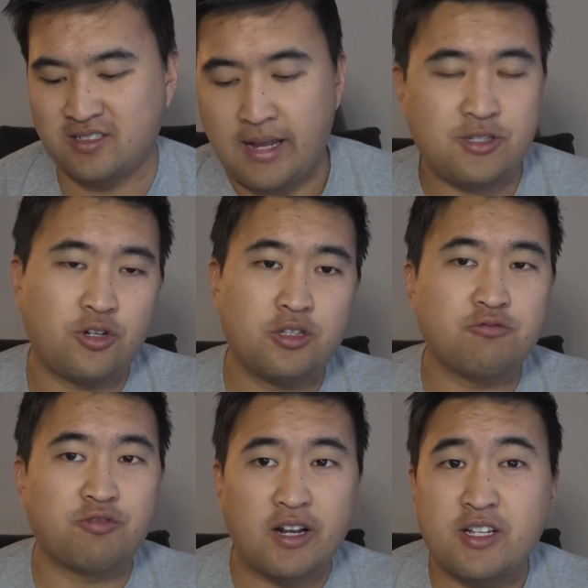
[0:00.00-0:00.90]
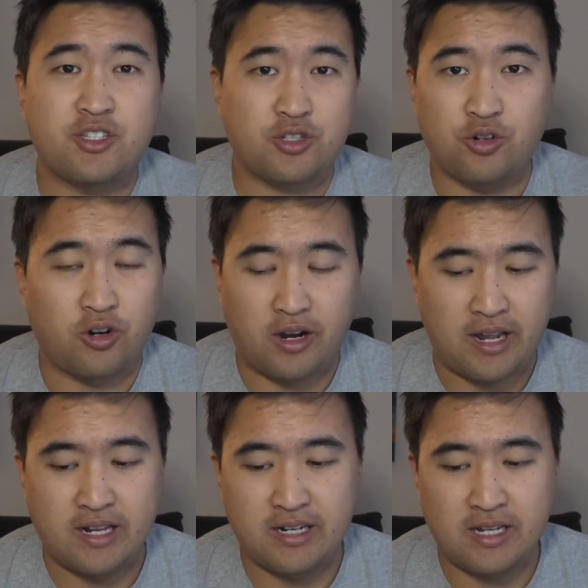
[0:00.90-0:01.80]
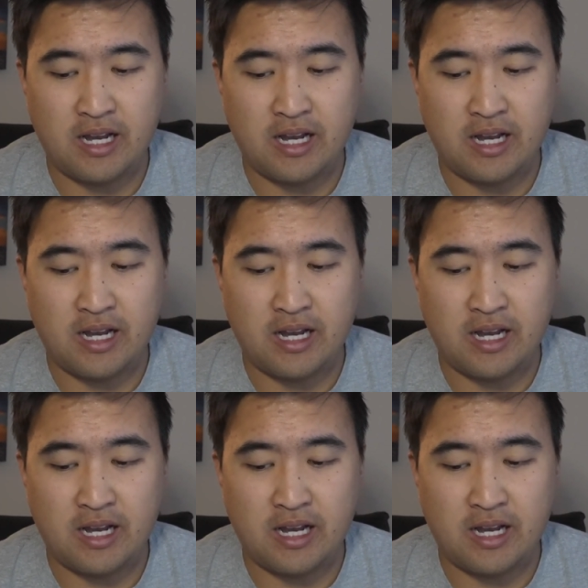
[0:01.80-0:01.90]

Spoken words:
It's called the Runna score, and